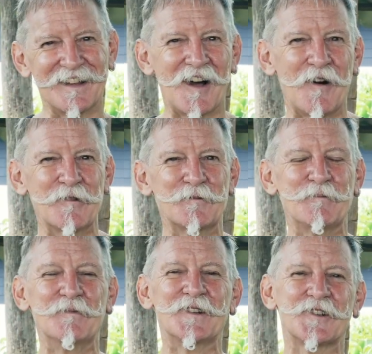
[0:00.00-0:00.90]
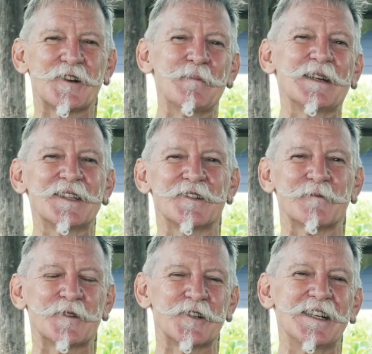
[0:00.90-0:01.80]
old trimmings
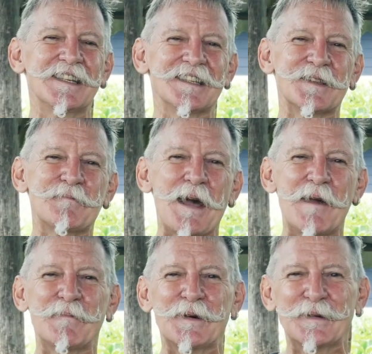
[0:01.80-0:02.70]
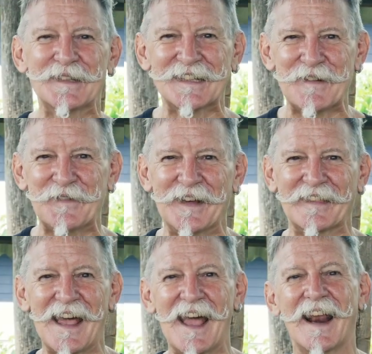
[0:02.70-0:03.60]
from trees and the bamboo and stuff like
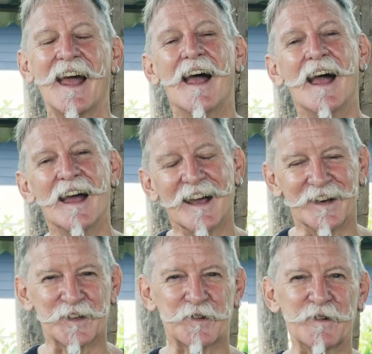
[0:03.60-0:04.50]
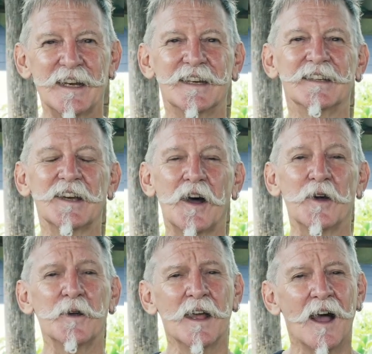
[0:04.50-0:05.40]
that, and it's ready to
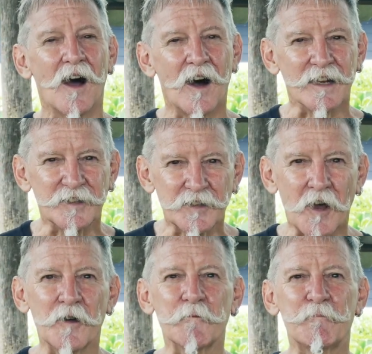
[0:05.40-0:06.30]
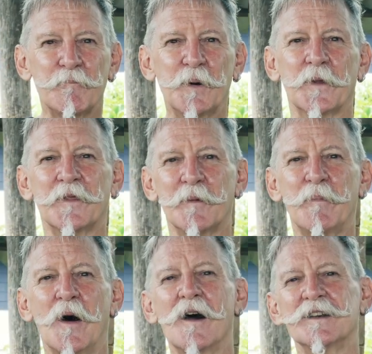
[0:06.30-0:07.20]
go, I don't put the
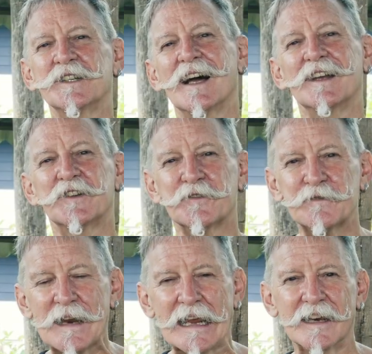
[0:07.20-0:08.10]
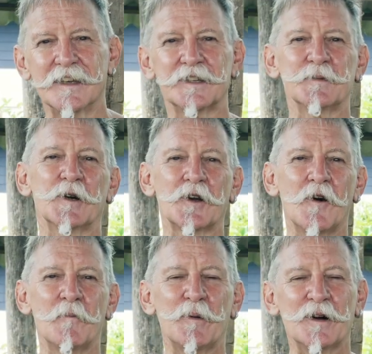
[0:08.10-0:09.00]
biochar directly into my
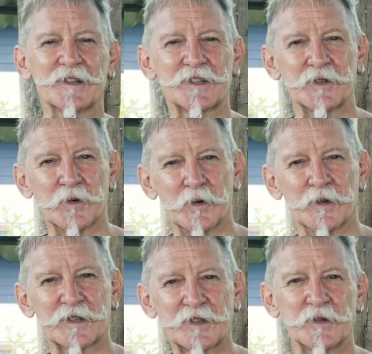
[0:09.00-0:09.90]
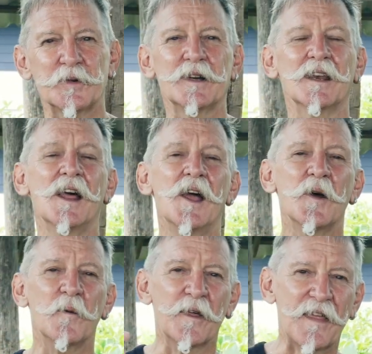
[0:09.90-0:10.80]
compost or soil
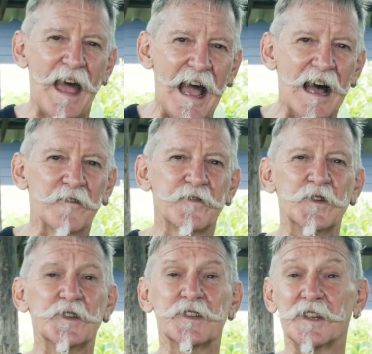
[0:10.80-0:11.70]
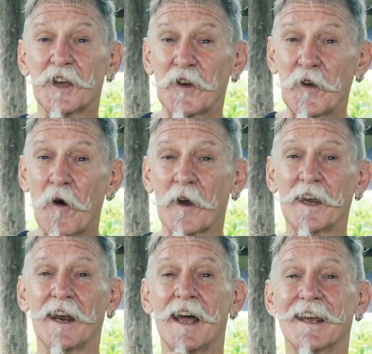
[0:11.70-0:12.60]
without first
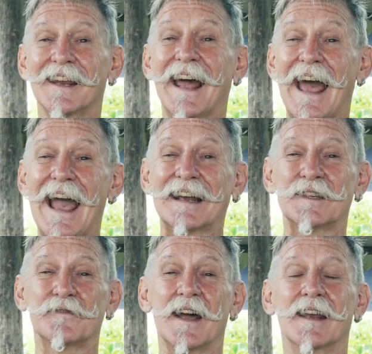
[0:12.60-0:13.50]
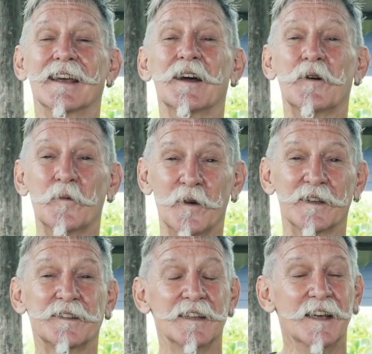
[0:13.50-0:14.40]
inoculating and activating it
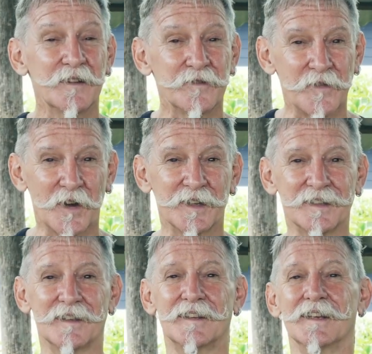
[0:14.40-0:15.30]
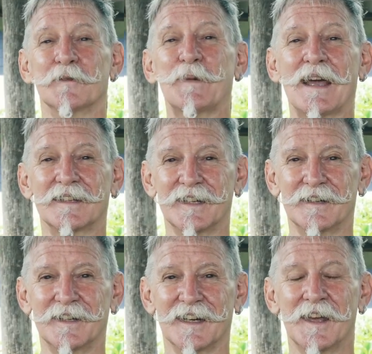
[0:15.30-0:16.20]
with photosynthetic
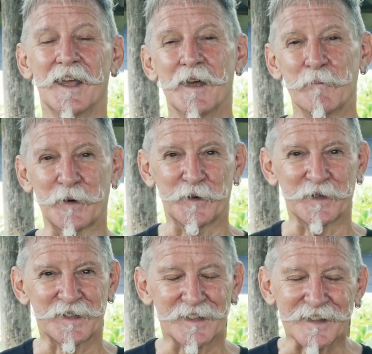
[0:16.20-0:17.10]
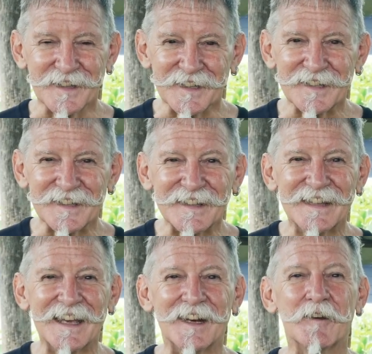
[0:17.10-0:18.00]
bacteria, because this
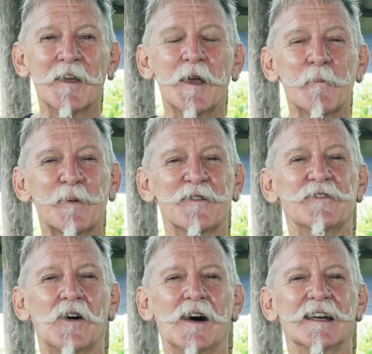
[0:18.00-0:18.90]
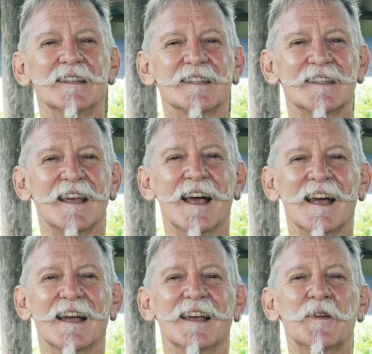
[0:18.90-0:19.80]
then provides
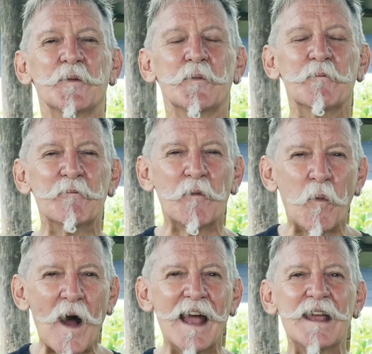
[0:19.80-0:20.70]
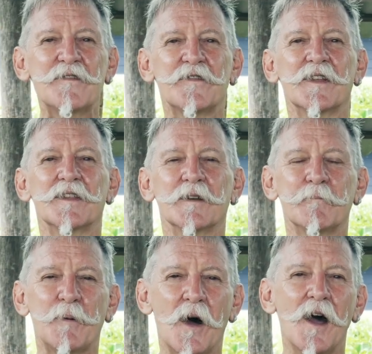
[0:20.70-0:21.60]
a way for the
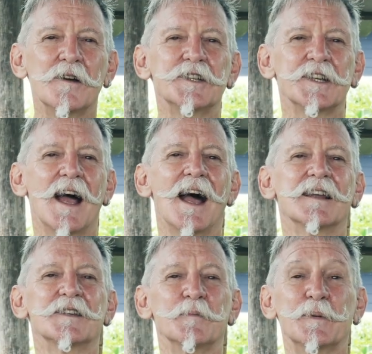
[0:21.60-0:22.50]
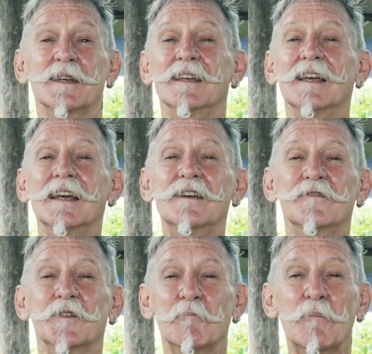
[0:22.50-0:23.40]
biochar to be
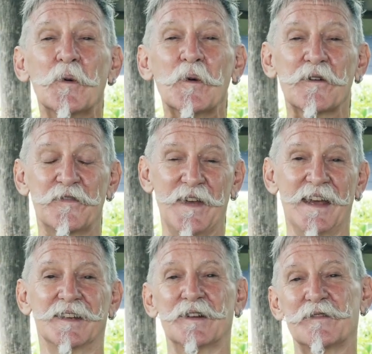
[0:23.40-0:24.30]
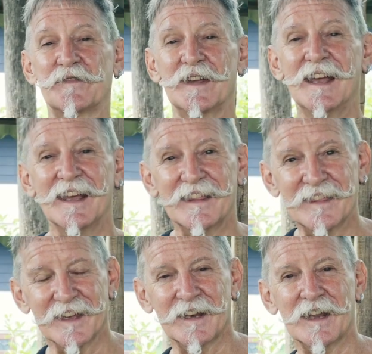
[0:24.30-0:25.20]
even more effective
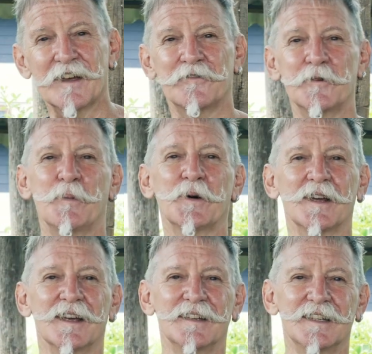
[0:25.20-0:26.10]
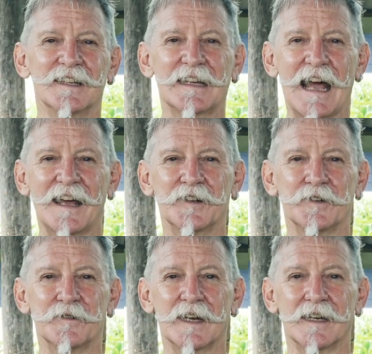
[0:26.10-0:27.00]
than if you put it into your garden
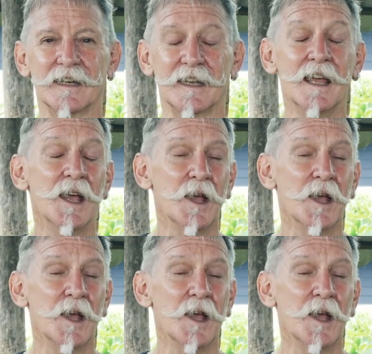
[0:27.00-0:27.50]
directly.